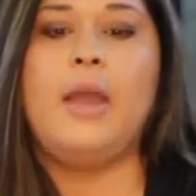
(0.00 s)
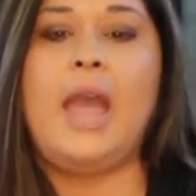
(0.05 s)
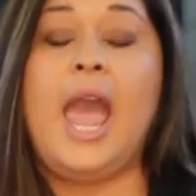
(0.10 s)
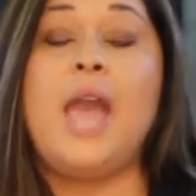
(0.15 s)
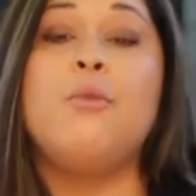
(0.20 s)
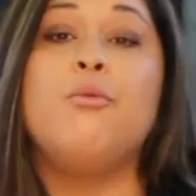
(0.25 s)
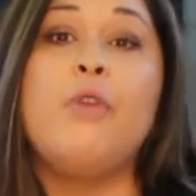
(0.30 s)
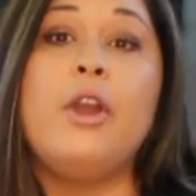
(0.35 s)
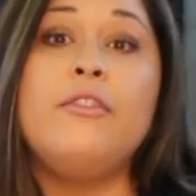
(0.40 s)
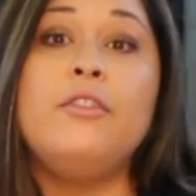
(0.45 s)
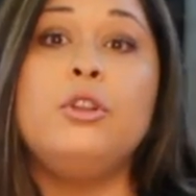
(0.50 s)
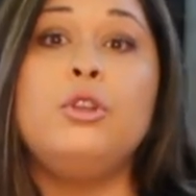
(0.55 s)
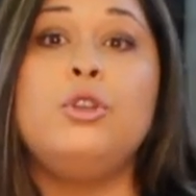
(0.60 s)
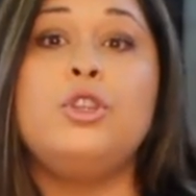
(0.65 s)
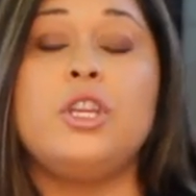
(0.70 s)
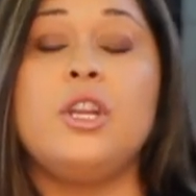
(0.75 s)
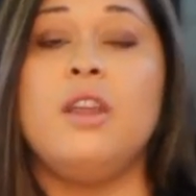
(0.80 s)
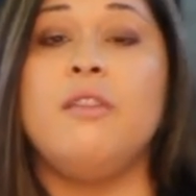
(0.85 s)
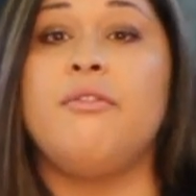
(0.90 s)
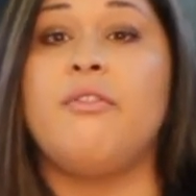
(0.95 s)
and
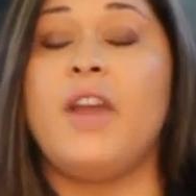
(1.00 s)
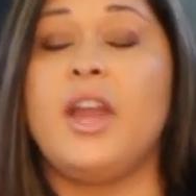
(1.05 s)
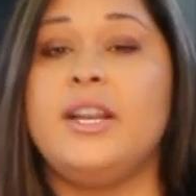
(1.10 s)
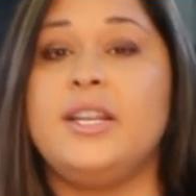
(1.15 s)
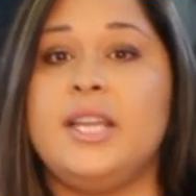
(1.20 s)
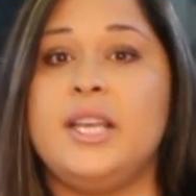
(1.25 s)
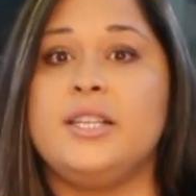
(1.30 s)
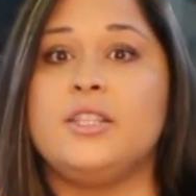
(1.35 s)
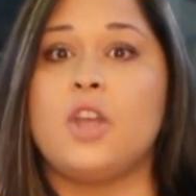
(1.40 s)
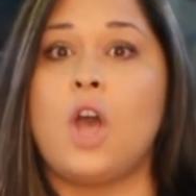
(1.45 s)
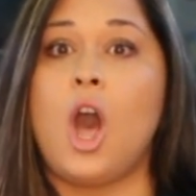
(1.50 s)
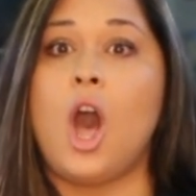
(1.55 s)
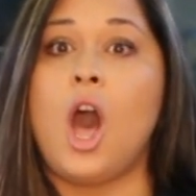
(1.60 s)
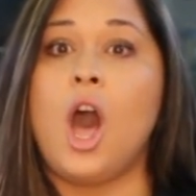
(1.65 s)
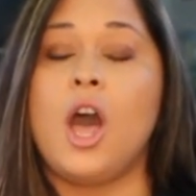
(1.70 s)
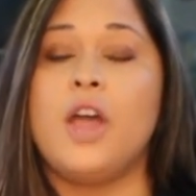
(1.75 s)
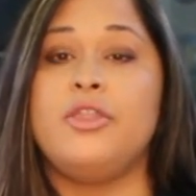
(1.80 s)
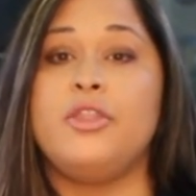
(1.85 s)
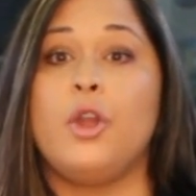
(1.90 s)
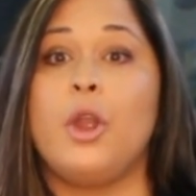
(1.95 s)
revolutionary findings
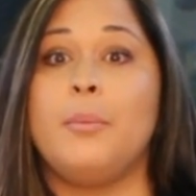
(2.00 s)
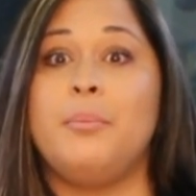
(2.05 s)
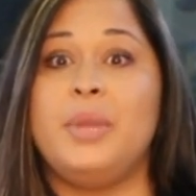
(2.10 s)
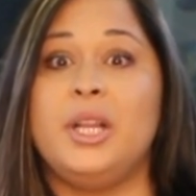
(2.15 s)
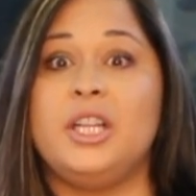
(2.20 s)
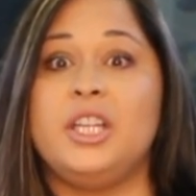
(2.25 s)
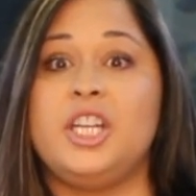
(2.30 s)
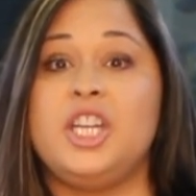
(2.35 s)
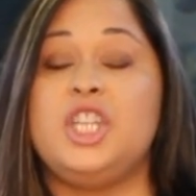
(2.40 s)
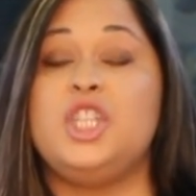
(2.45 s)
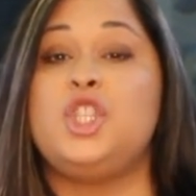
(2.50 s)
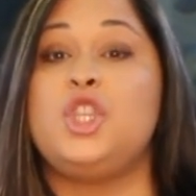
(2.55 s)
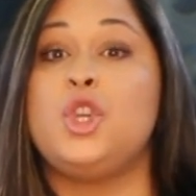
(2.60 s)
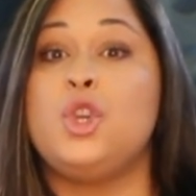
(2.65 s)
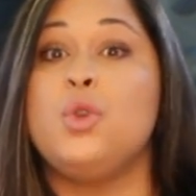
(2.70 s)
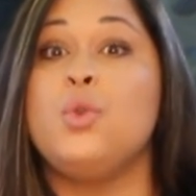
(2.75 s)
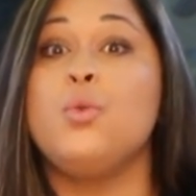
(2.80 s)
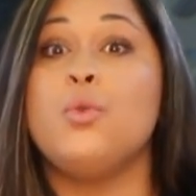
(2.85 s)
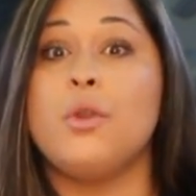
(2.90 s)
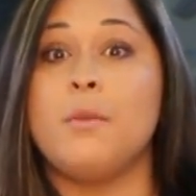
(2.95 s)
on their ability
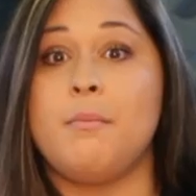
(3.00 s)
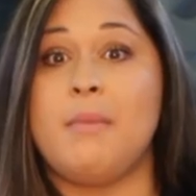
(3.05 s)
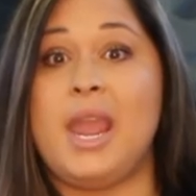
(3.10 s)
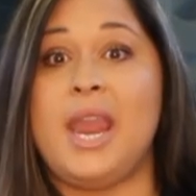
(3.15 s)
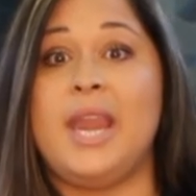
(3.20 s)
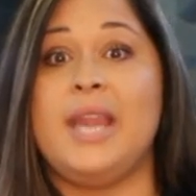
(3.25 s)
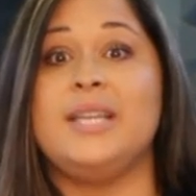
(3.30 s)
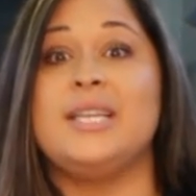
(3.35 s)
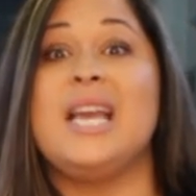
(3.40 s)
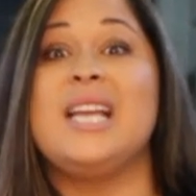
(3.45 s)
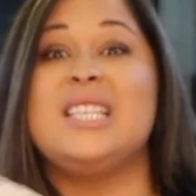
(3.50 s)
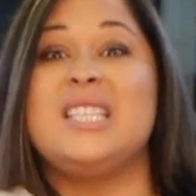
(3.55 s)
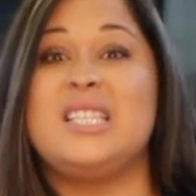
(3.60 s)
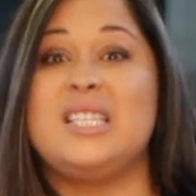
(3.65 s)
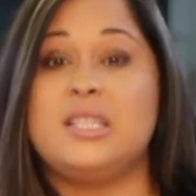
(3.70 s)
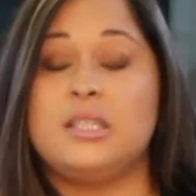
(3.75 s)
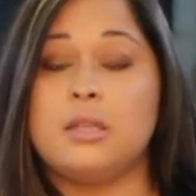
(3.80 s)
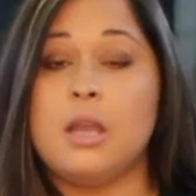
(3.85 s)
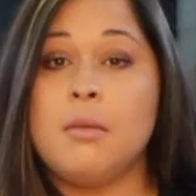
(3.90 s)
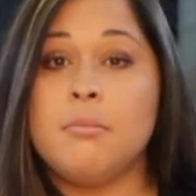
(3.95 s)
to remain
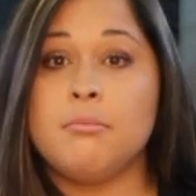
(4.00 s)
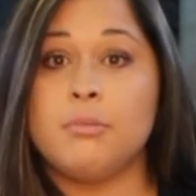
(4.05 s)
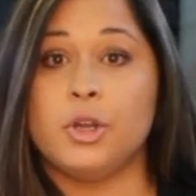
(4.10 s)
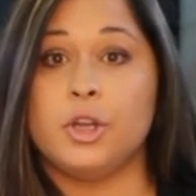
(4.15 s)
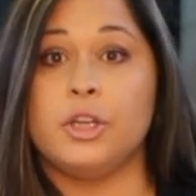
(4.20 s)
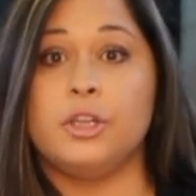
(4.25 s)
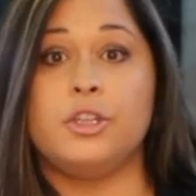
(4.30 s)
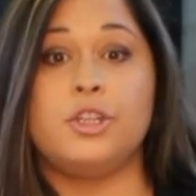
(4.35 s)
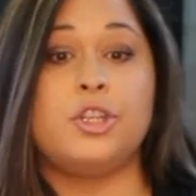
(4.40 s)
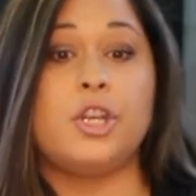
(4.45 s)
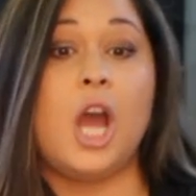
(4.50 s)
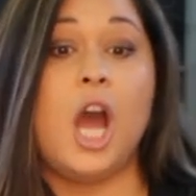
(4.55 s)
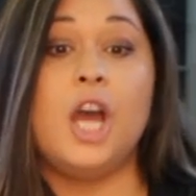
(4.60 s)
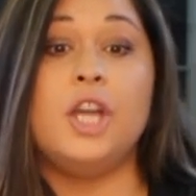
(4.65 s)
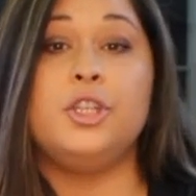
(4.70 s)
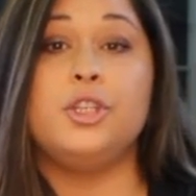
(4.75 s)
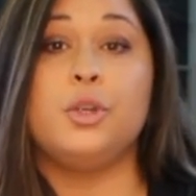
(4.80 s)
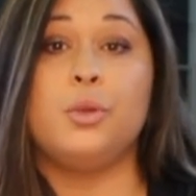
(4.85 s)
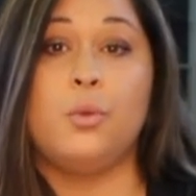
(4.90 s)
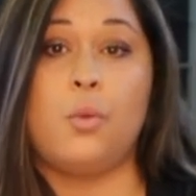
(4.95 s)
submerged
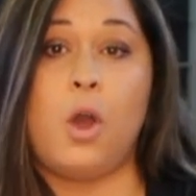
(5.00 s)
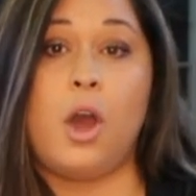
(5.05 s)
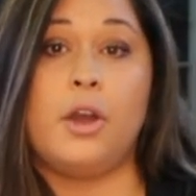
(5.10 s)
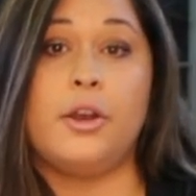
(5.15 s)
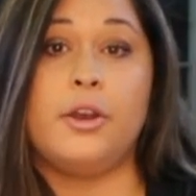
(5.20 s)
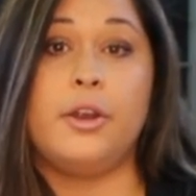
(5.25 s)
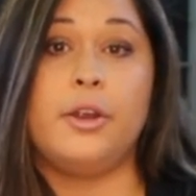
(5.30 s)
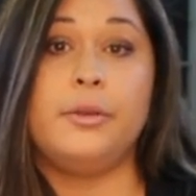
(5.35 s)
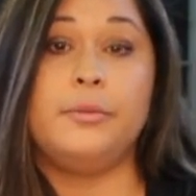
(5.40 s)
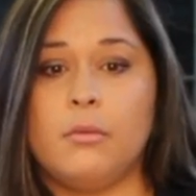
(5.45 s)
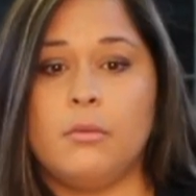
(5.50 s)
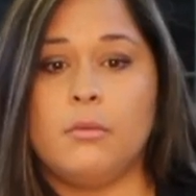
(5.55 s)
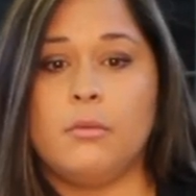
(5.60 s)
underwater